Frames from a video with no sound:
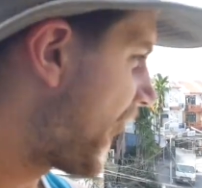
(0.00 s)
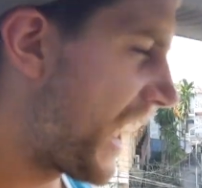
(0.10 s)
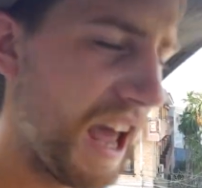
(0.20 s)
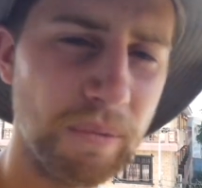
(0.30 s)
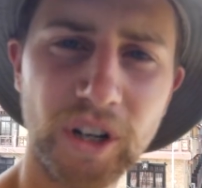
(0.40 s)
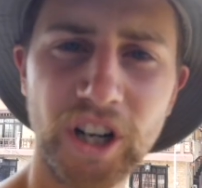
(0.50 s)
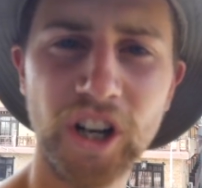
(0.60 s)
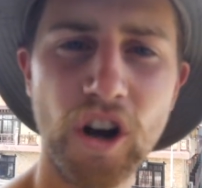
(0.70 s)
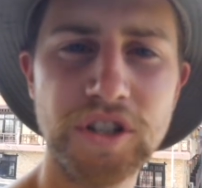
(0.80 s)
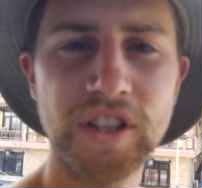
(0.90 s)
And we're
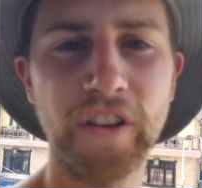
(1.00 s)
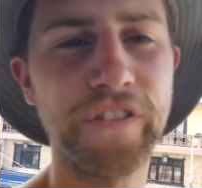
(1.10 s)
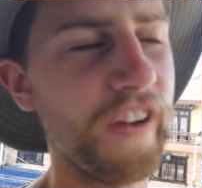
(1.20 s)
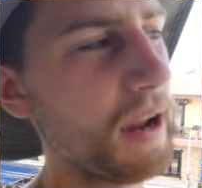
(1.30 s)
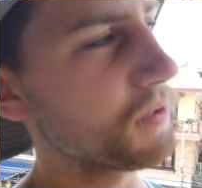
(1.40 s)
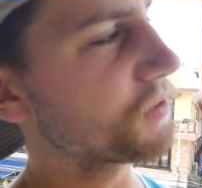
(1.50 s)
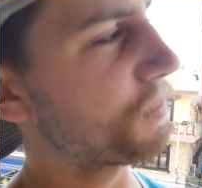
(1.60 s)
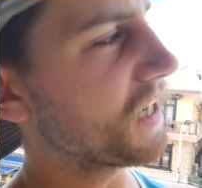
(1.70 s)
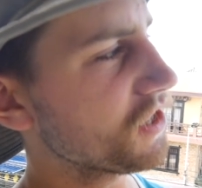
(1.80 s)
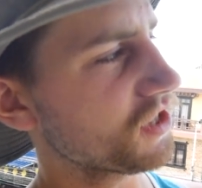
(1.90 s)
gonna go to the famous
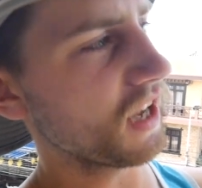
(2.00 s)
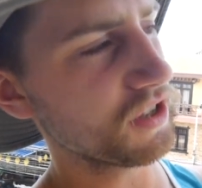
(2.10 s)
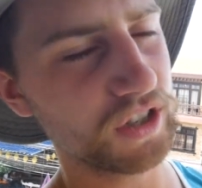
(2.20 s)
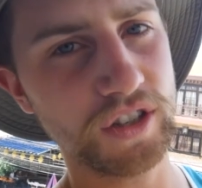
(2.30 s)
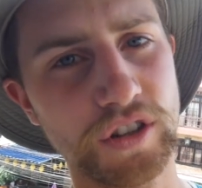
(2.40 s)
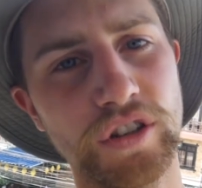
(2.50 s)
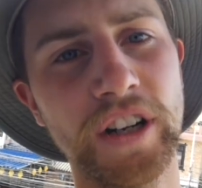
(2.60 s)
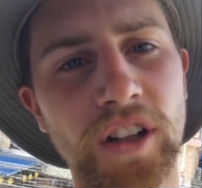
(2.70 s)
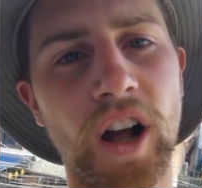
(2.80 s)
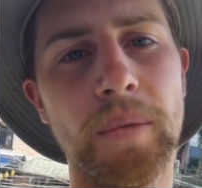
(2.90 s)
beach that's just
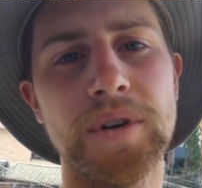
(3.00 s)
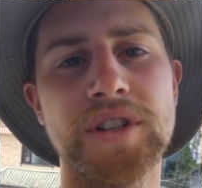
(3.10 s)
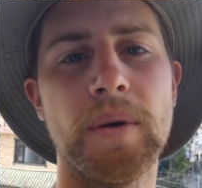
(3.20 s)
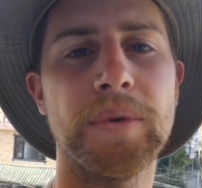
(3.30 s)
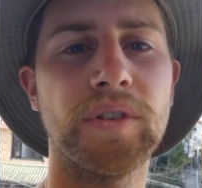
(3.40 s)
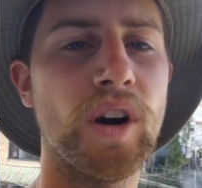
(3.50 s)
3 kilometers up the